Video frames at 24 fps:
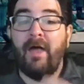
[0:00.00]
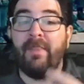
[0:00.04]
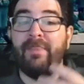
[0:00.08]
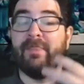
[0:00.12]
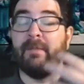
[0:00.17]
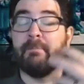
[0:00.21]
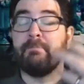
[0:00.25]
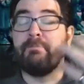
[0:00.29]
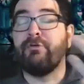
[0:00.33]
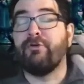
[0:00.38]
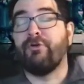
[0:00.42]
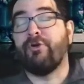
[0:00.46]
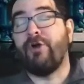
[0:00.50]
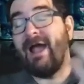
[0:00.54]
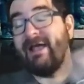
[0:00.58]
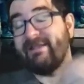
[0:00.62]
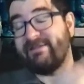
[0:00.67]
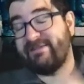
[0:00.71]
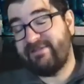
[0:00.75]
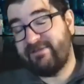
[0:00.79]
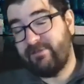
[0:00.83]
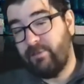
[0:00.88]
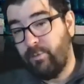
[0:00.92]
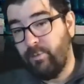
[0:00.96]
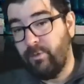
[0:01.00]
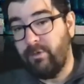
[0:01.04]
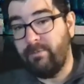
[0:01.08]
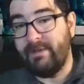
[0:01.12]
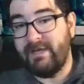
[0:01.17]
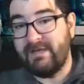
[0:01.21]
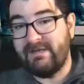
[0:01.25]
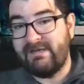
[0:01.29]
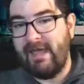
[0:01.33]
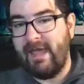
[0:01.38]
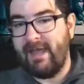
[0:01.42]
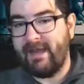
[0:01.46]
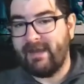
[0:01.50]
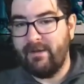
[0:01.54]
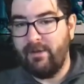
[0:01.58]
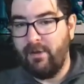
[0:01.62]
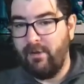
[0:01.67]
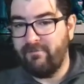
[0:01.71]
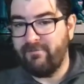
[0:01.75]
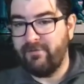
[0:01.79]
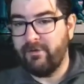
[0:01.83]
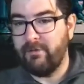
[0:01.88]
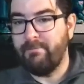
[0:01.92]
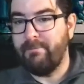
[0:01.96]
The press will be taken
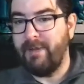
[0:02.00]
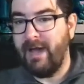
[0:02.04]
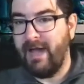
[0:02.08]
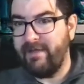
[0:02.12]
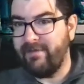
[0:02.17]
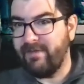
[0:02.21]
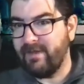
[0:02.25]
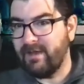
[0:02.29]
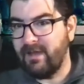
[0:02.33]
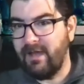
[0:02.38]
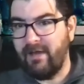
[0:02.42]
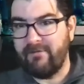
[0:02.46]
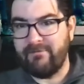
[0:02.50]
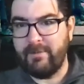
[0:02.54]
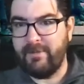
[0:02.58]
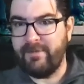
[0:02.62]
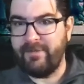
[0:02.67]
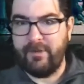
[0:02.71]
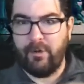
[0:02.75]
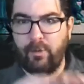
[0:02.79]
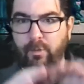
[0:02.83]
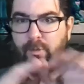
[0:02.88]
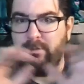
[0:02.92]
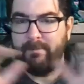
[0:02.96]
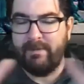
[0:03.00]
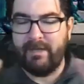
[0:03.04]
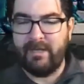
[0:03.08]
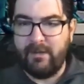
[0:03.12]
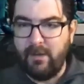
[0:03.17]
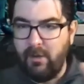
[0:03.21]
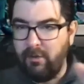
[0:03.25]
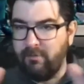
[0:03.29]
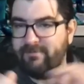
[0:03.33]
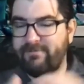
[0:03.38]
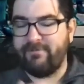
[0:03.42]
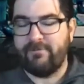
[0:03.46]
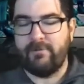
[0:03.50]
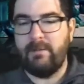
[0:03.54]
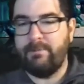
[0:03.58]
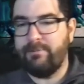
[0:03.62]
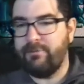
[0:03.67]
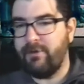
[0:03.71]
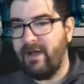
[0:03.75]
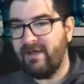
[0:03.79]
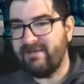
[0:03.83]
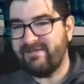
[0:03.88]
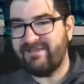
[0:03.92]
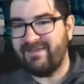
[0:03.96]
over by the government. There will be no free
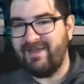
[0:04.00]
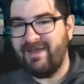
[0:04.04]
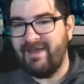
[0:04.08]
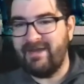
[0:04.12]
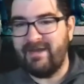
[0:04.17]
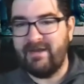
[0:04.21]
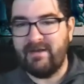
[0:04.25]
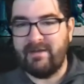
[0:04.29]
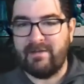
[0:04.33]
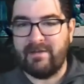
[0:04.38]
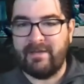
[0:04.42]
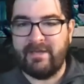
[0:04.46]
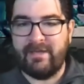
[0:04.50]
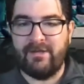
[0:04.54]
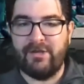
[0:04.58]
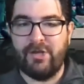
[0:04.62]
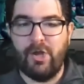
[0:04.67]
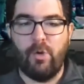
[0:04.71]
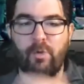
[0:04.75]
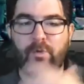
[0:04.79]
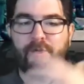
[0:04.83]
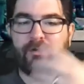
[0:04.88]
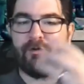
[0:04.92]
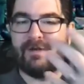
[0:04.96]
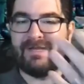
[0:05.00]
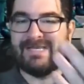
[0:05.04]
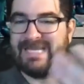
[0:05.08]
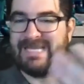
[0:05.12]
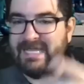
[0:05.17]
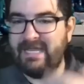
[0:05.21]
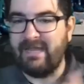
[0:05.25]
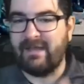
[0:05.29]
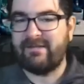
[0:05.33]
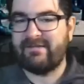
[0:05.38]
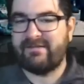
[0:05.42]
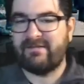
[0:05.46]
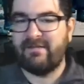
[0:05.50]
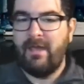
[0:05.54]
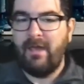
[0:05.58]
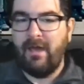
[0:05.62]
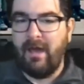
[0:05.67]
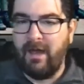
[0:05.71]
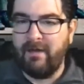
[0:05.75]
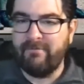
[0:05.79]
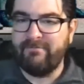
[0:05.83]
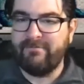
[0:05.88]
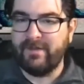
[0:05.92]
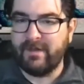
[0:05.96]
press in Italy, no critiques
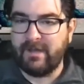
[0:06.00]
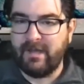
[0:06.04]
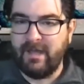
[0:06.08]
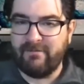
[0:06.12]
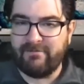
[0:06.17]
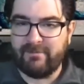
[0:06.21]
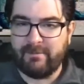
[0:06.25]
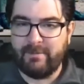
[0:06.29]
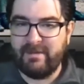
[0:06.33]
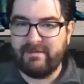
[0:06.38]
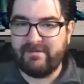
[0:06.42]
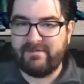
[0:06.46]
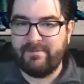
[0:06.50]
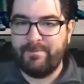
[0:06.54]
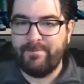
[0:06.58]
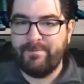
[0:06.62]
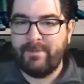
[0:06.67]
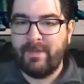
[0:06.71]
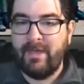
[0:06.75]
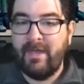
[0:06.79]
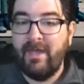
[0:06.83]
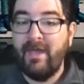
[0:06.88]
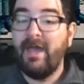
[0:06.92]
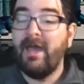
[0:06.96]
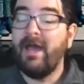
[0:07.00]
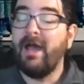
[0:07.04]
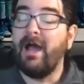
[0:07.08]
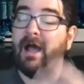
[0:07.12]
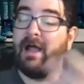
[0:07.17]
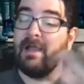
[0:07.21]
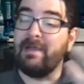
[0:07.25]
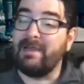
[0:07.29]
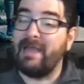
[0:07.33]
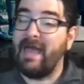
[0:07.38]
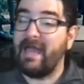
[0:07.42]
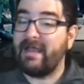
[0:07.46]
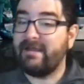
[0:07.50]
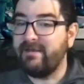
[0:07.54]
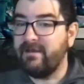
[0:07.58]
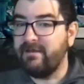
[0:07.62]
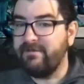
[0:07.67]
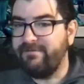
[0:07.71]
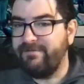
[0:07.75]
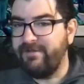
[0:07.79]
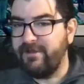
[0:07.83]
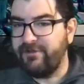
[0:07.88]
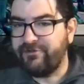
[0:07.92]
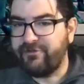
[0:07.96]
of the government. Elected
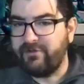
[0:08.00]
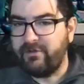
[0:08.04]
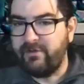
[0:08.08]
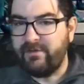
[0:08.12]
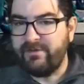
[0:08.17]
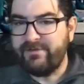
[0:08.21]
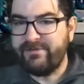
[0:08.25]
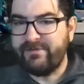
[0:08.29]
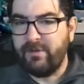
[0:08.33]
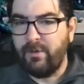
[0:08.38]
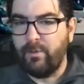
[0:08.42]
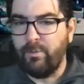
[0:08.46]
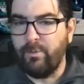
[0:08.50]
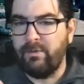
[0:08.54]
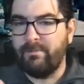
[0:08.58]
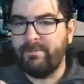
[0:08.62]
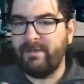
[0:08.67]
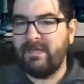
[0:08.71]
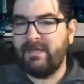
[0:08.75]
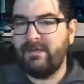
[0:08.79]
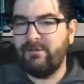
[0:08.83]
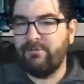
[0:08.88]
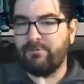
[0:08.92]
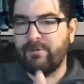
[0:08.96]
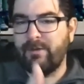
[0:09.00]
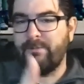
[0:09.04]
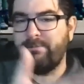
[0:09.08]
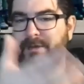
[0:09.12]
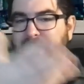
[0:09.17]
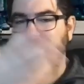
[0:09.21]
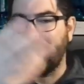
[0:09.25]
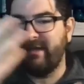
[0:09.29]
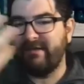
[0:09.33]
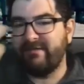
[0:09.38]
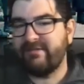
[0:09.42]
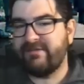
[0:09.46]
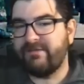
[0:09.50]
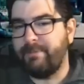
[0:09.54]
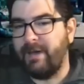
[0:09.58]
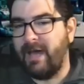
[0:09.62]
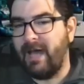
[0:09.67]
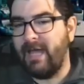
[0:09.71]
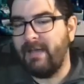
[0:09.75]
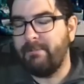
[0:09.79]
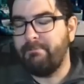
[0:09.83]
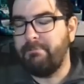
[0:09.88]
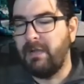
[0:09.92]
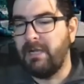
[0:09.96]
officials will be replaced
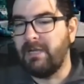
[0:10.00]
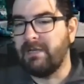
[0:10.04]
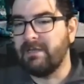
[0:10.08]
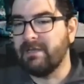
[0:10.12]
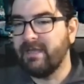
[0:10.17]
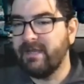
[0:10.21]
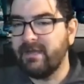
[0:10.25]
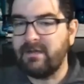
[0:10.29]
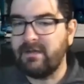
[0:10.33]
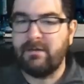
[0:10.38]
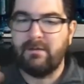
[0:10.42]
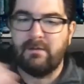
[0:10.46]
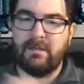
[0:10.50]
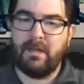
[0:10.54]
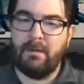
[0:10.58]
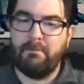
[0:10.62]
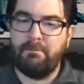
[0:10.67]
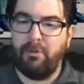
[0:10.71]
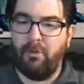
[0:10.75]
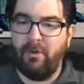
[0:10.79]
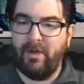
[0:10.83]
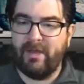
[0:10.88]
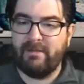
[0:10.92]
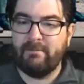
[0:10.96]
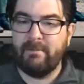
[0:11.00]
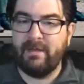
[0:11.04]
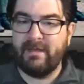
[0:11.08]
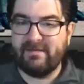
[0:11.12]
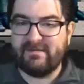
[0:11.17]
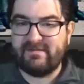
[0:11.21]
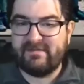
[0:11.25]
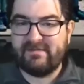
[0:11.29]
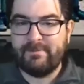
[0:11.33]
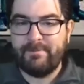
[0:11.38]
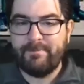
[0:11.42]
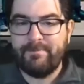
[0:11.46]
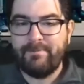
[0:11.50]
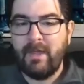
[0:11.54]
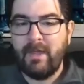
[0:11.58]
by political appointments.